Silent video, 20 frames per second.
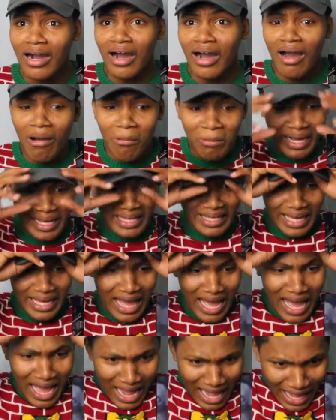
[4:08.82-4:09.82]
Oh my
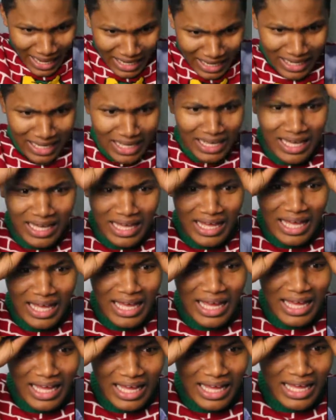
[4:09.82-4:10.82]
God!
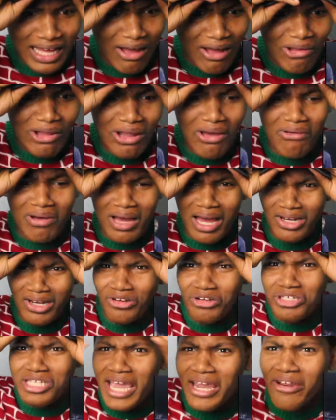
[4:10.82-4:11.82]
Hold on,
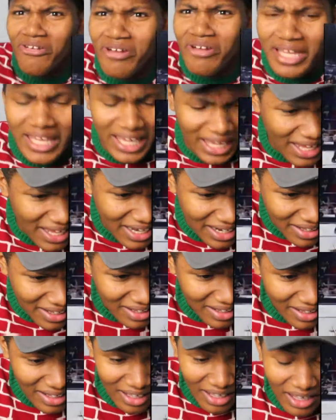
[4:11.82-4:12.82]
Undertaker again?
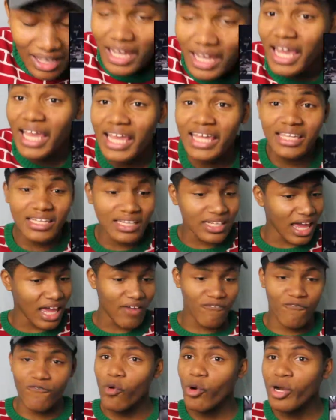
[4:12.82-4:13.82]
And he looked
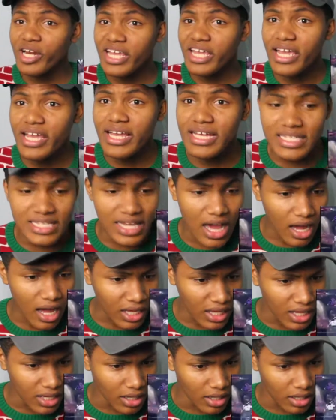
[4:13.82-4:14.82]
like 40 years
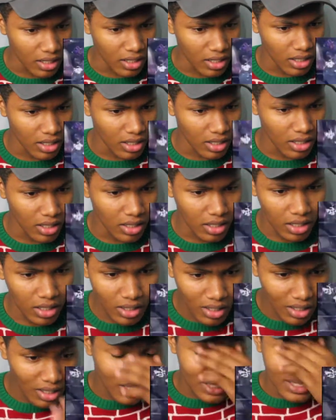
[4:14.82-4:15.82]
younger!
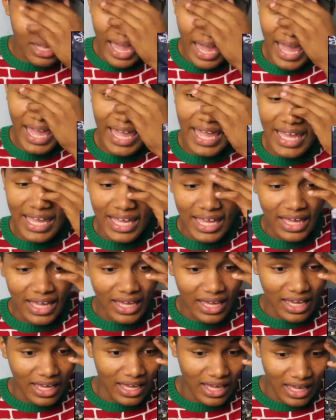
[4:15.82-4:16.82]
Dang!
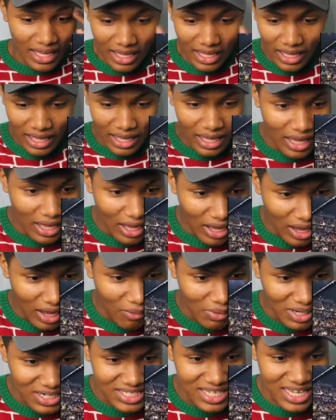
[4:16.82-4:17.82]

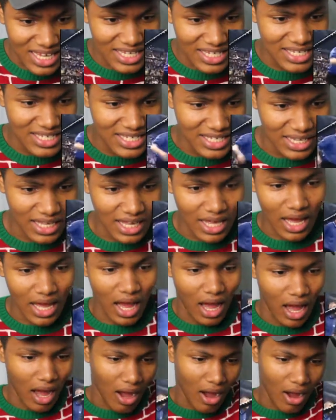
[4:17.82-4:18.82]
What is this?
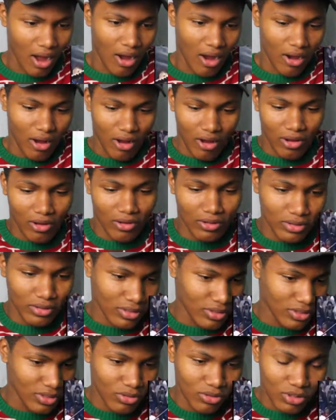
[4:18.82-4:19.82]
Oh,
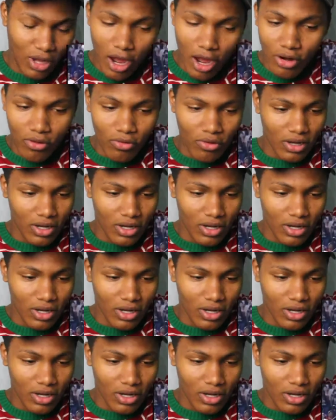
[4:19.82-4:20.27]
you thought it